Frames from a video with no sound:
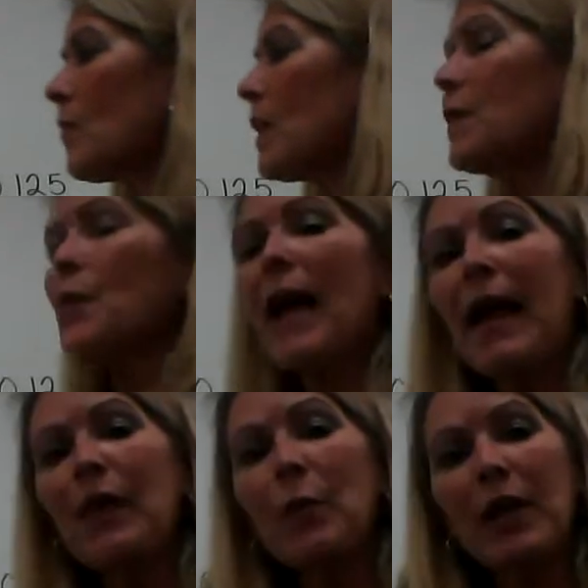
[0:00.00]
So now
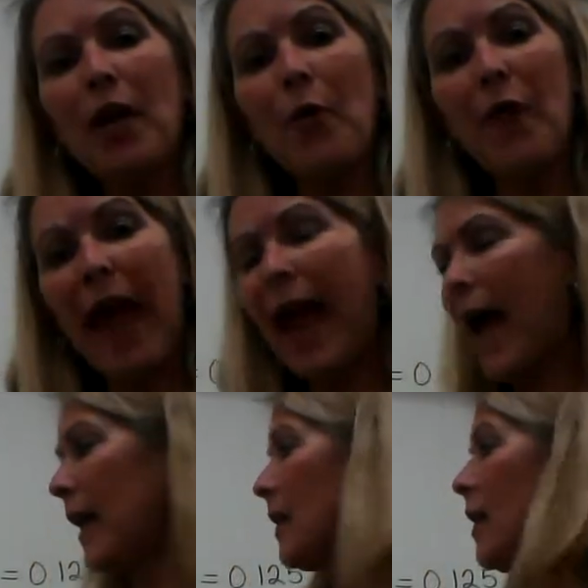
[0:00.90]
that we know
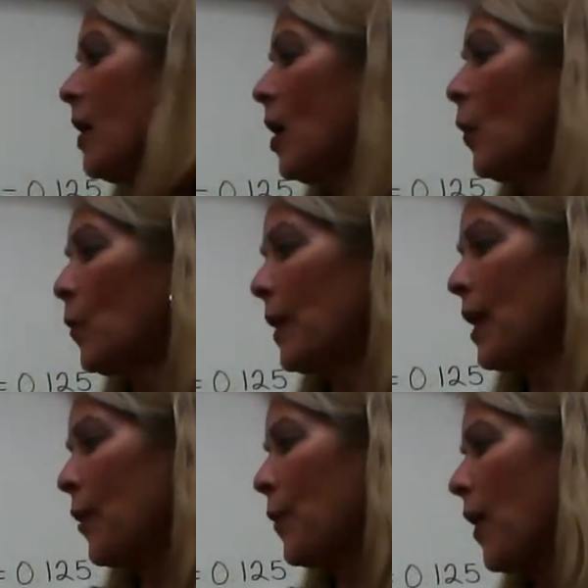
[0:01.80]
that, when we
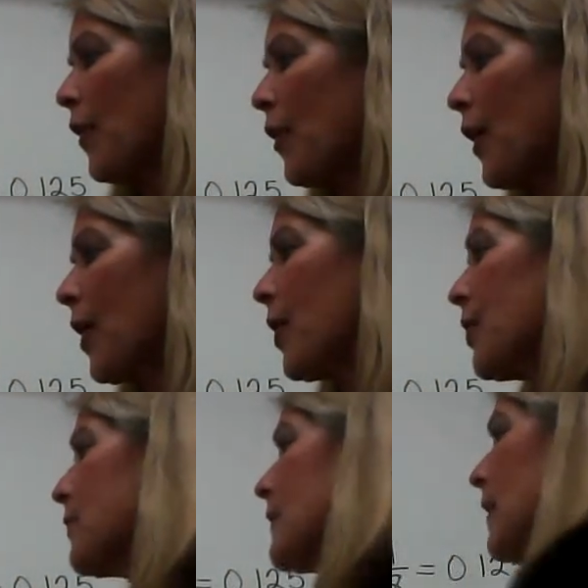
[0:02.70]
go to our
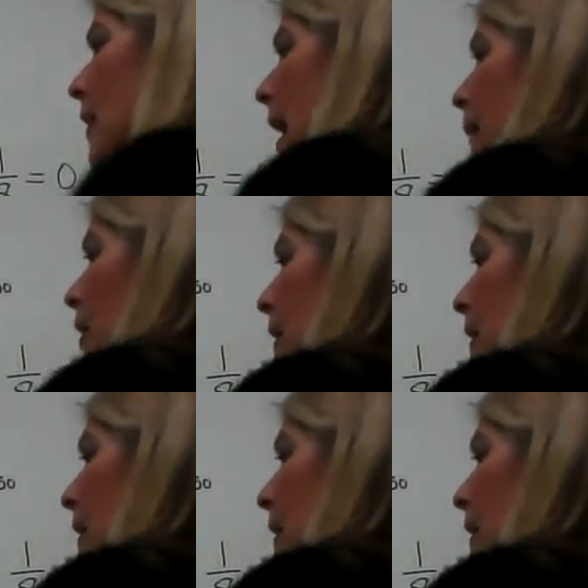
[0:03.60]
thirds, I'm going